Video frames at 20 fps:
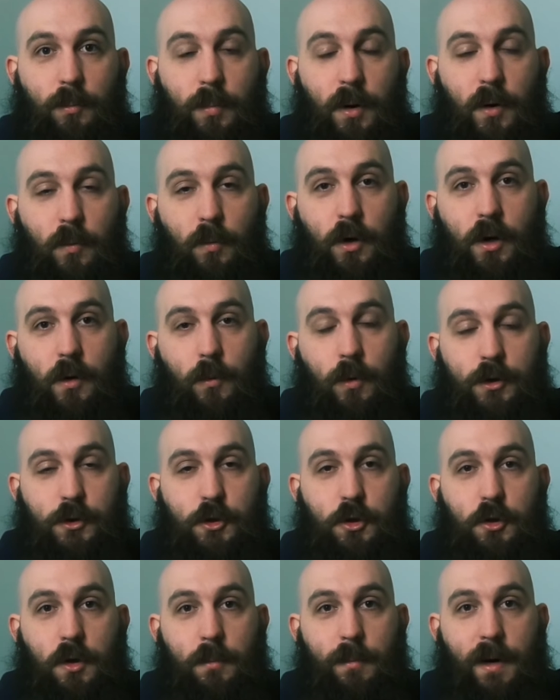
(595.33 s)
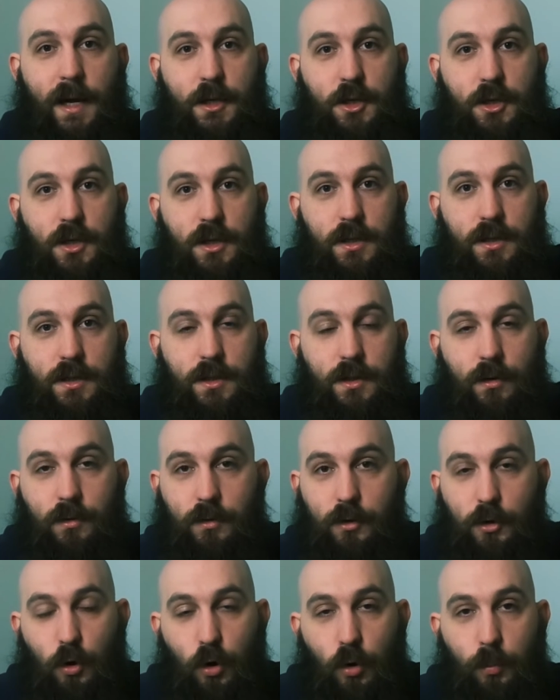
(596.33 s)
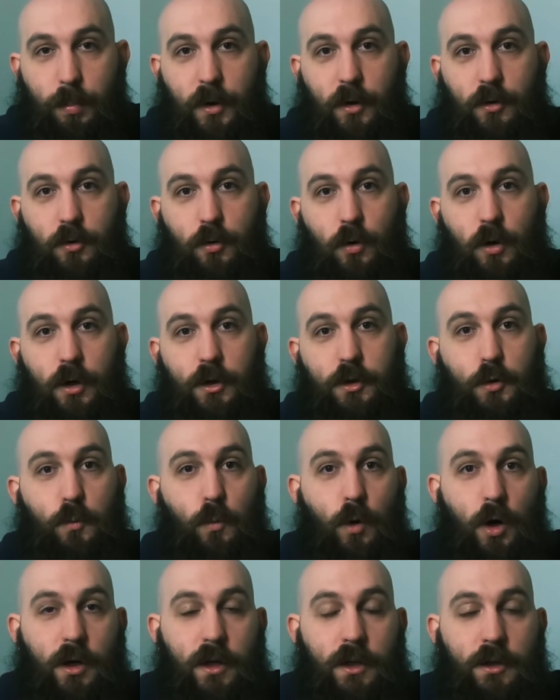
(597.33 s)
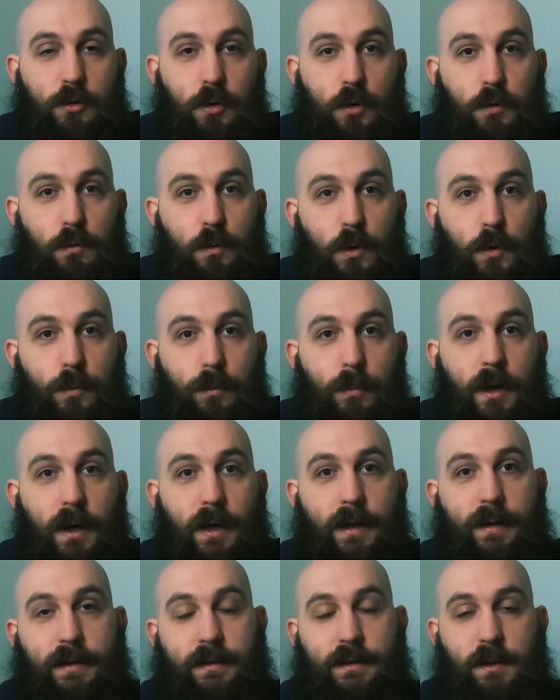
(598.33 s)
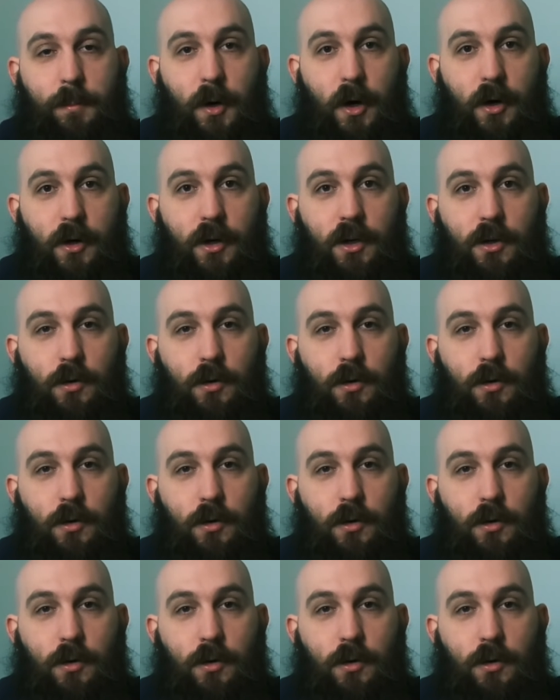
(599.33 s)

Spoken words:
But what I want you to imagine is you open a door and you walk into a room and there's a party